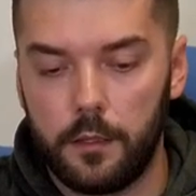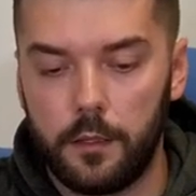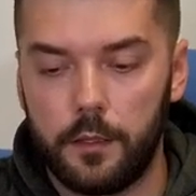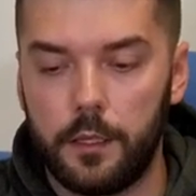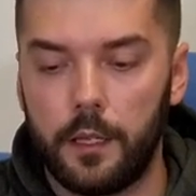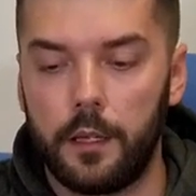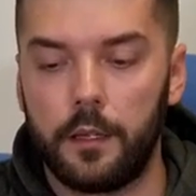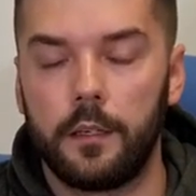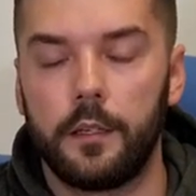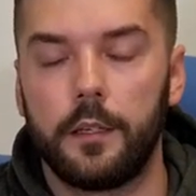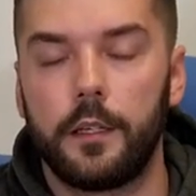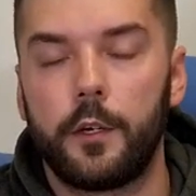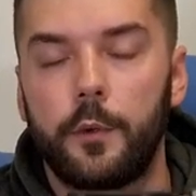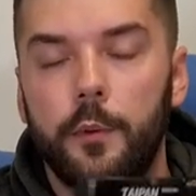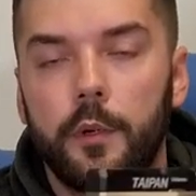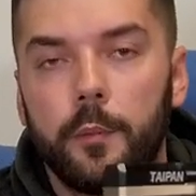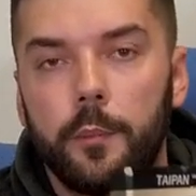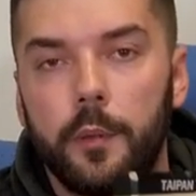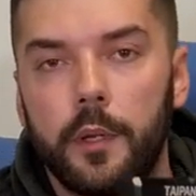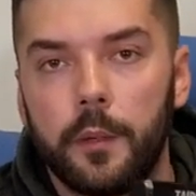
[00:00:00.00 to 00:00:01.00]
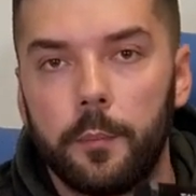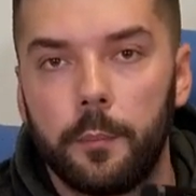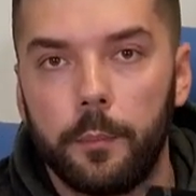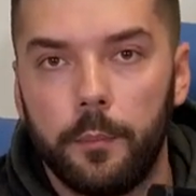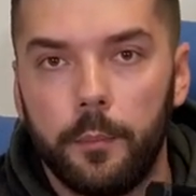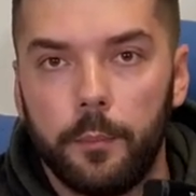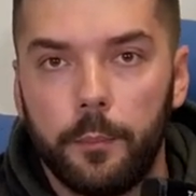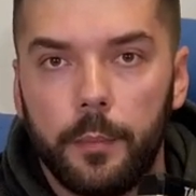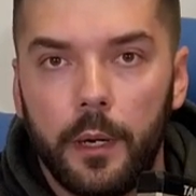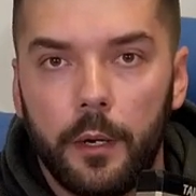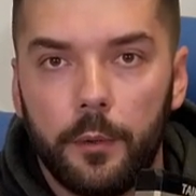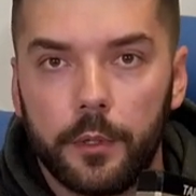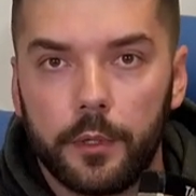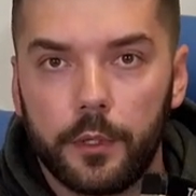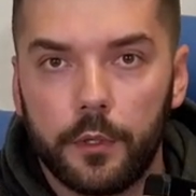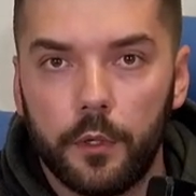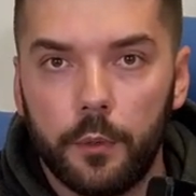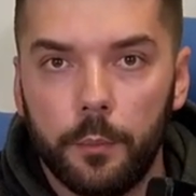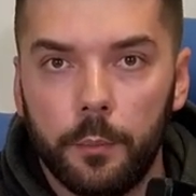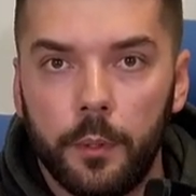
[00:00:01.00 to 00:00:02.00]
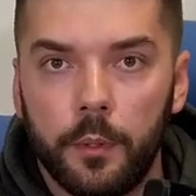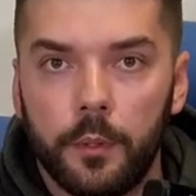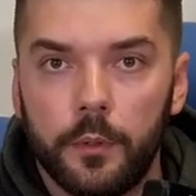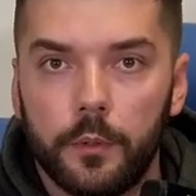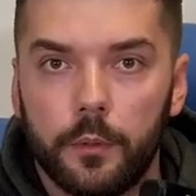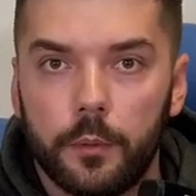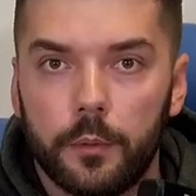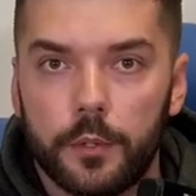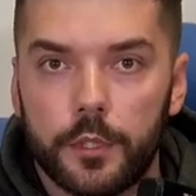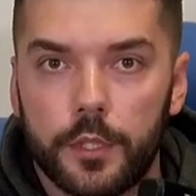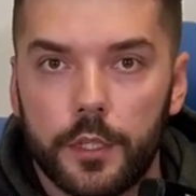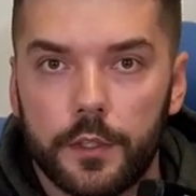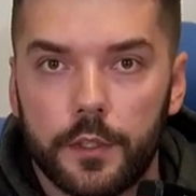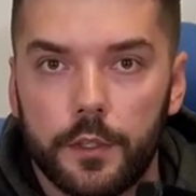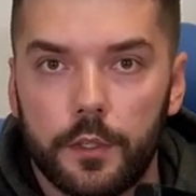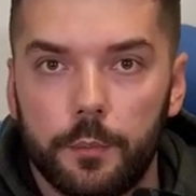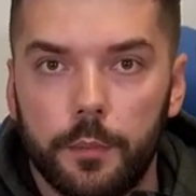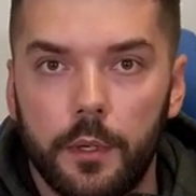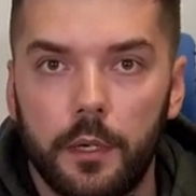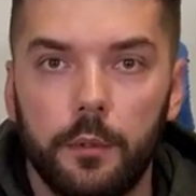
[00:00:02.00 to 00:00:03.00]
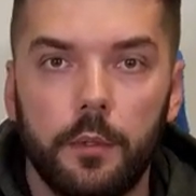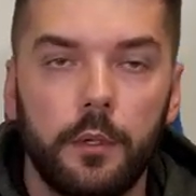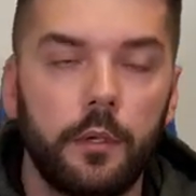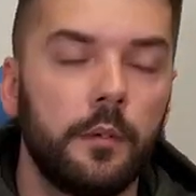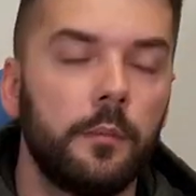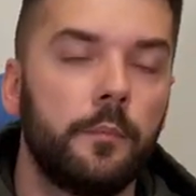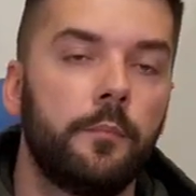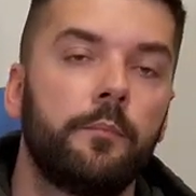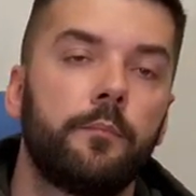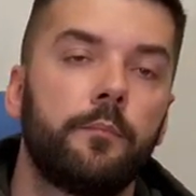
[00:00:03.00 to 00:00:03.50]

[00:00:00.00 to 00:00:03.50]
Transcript: Yeah, there will be power knob to adjust the power,